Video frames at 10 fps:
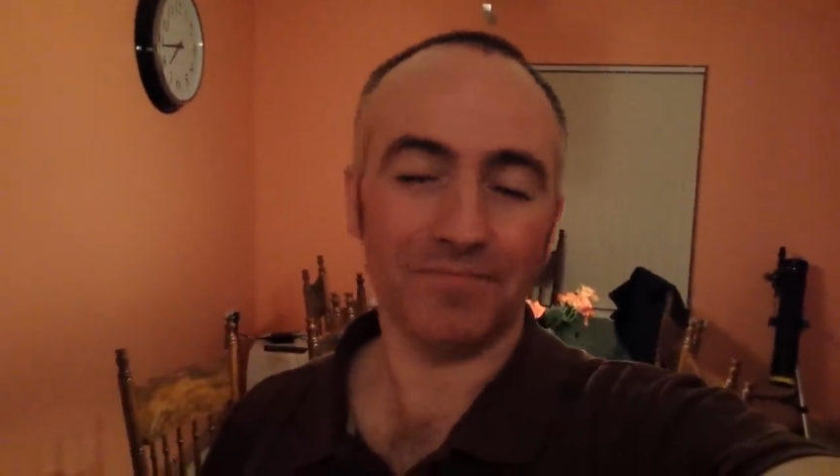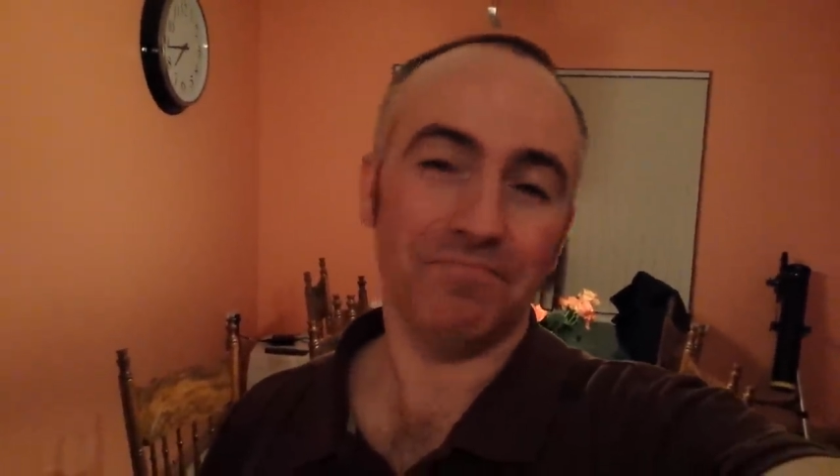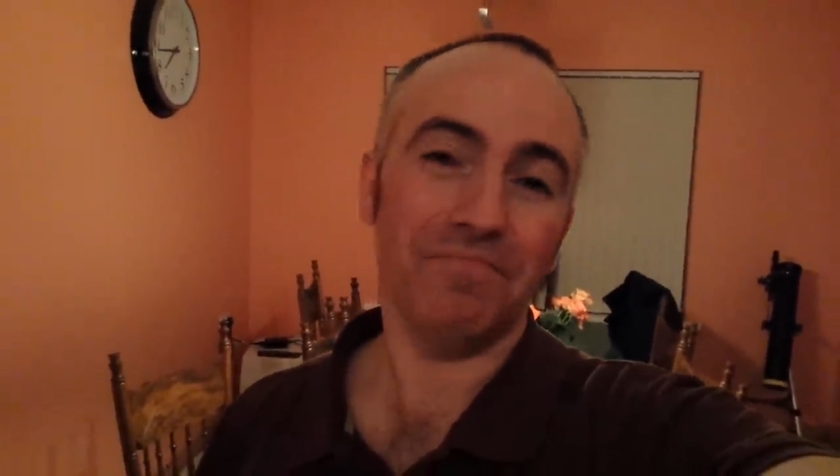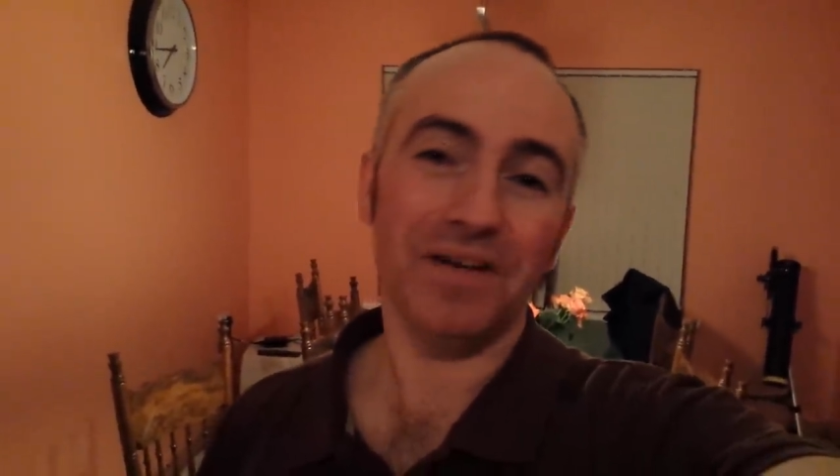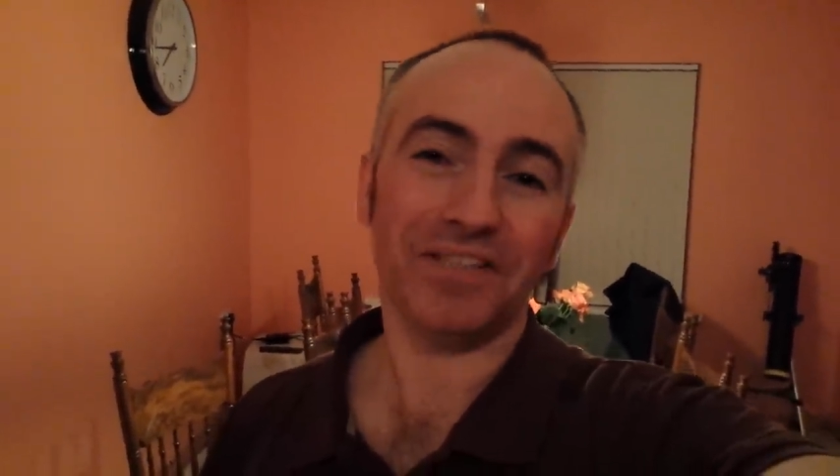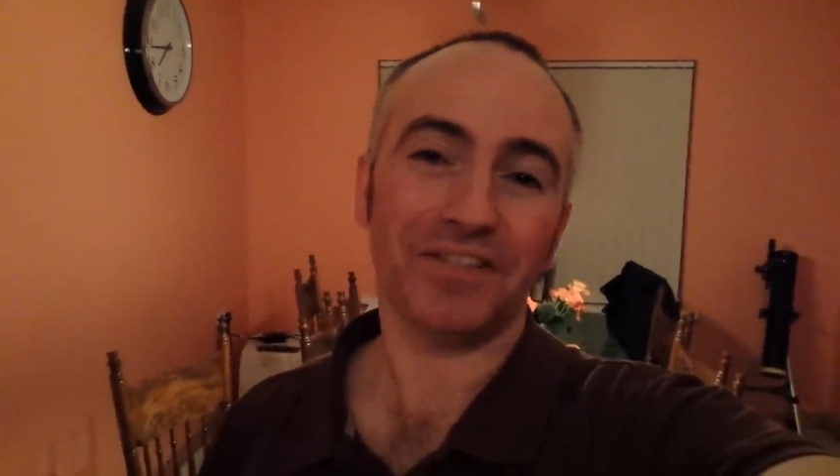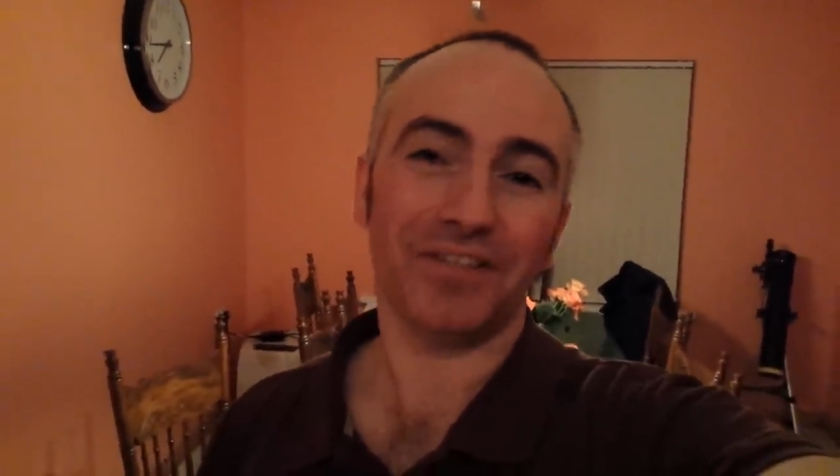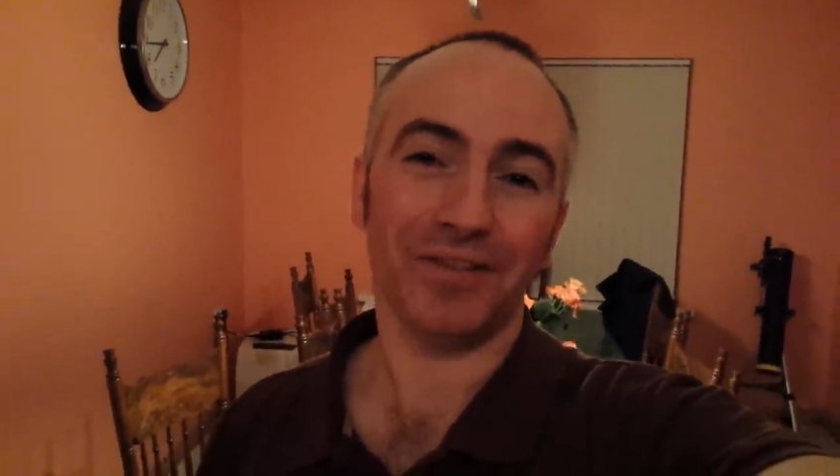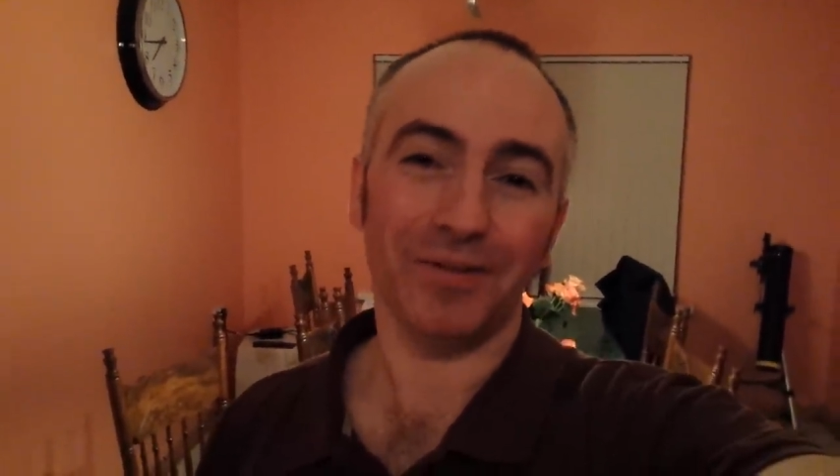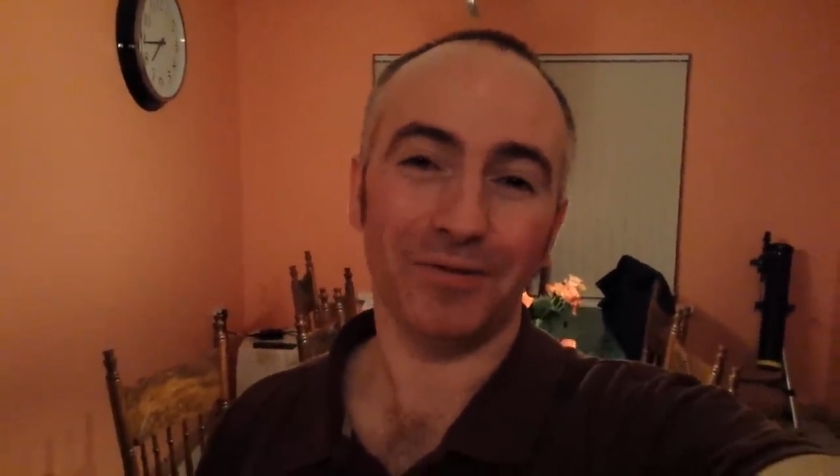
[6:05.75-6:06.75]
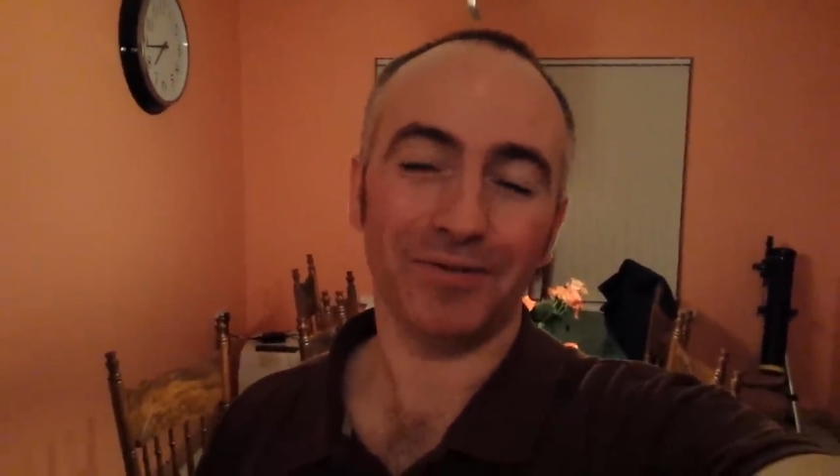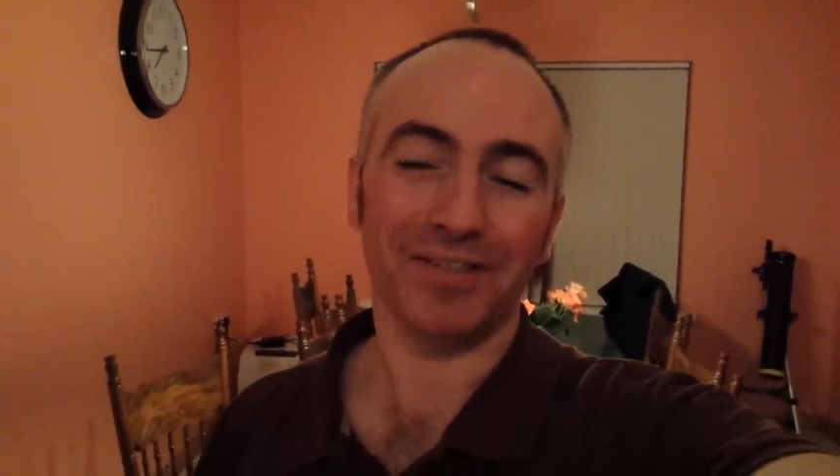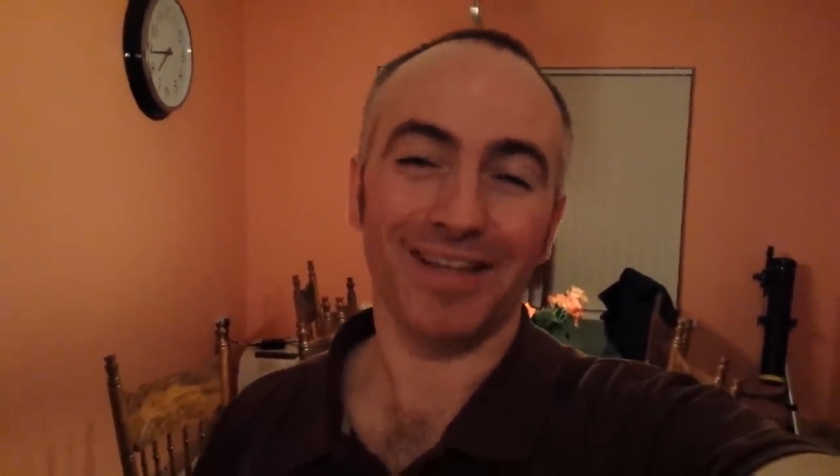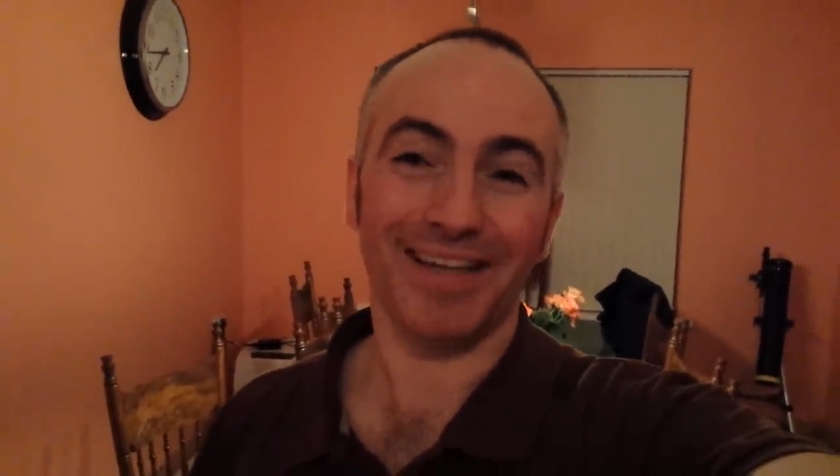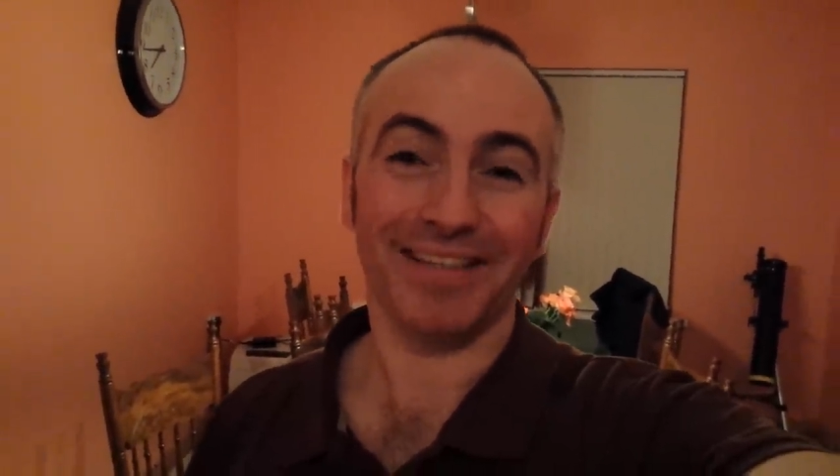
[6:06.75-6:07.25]
missed you
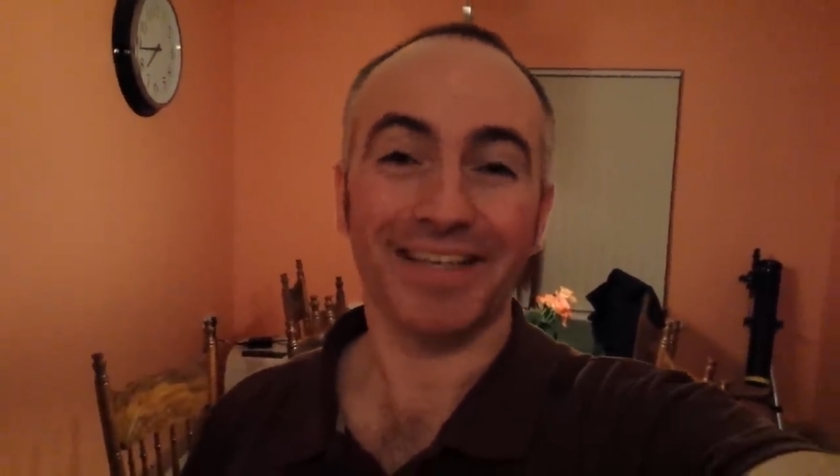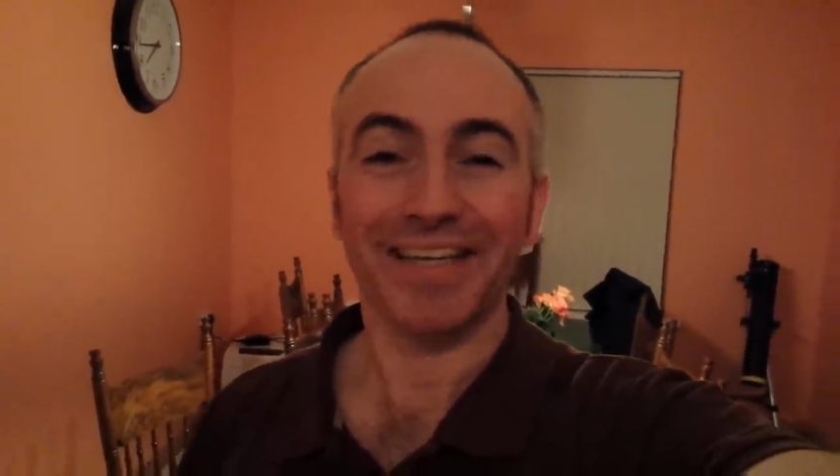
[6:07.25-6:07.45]
loads, lad.